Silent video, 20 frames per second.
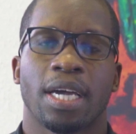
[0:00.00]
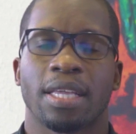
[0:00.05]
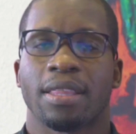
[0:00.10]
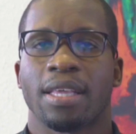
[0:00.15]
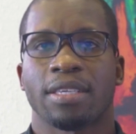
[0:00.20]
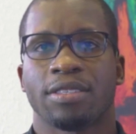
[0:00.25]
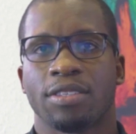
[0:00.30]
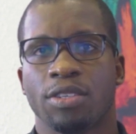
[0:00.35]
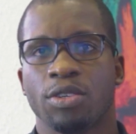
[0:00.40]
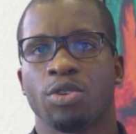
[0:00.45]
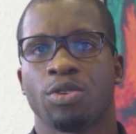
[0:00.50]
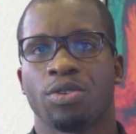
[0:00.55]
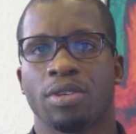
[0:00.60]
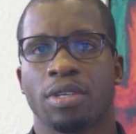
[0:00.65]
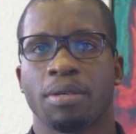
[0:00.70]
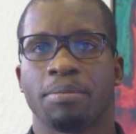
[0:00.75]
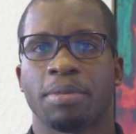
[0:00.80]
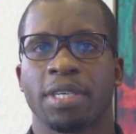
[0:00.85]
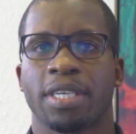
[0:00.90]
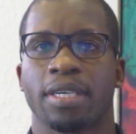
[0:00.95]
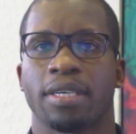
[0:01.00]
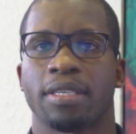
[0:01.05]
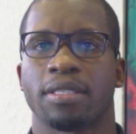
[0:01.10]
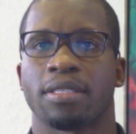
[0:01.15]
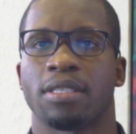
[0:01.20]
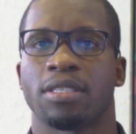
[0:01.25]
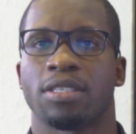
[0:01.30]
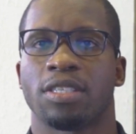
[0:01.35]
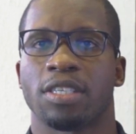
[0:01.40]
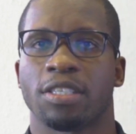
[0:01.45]
And that's usually
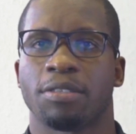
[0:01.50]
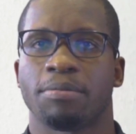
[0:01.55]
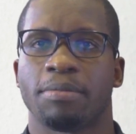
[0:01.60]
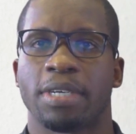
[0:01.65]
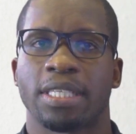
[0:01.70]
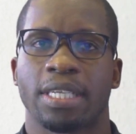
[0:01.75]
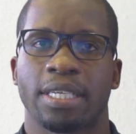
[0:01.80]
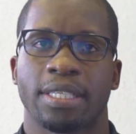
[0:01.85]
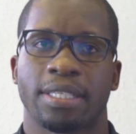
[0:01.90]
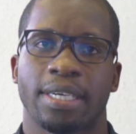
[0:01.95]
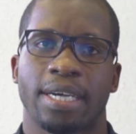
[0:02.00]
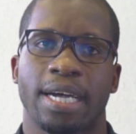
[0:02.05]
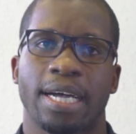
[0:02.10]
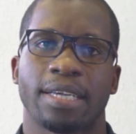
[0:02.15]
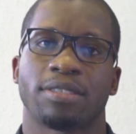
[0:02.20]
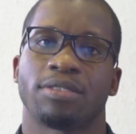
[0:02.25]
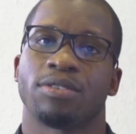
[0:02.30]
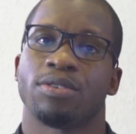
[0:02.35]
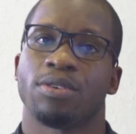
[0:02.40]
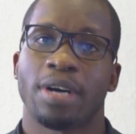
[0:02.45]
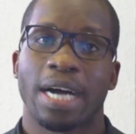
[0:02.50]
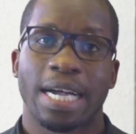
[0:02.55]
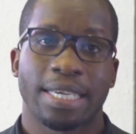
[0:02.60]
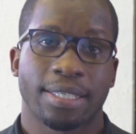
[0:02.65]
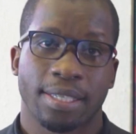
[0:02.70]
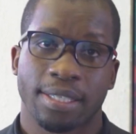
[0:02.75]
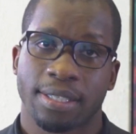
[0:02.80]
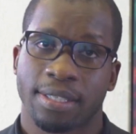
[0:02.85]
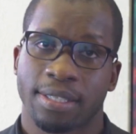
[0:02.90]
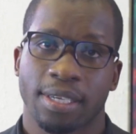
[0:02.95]
because the judgment debtor has no
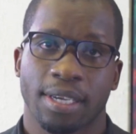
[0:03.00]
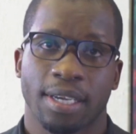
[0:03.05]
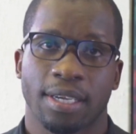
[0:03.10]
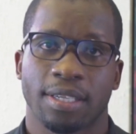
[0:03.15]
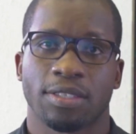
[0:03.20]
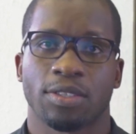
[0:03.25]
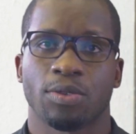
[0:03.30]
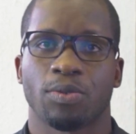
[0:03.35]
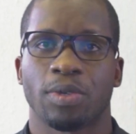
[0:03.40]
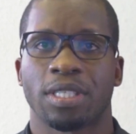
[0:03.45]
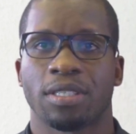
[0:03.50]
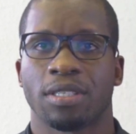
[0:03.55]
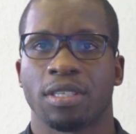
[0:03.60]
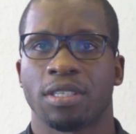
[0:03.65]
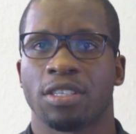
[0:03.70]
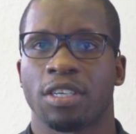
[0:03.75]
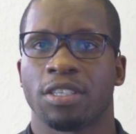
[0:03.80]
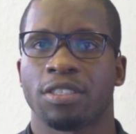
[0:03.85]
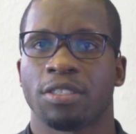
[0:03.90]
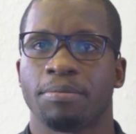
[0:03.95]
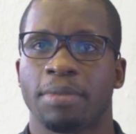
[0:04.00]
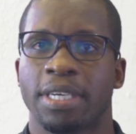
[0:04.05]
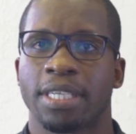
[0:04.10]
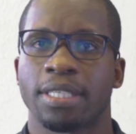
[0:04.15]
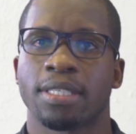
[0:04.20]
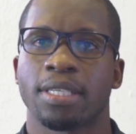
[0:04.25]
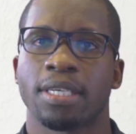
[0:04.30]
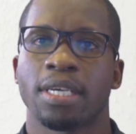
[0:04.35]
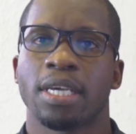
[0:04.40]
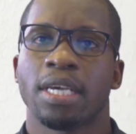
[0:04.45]
assets against which the
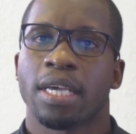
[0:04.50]
judgment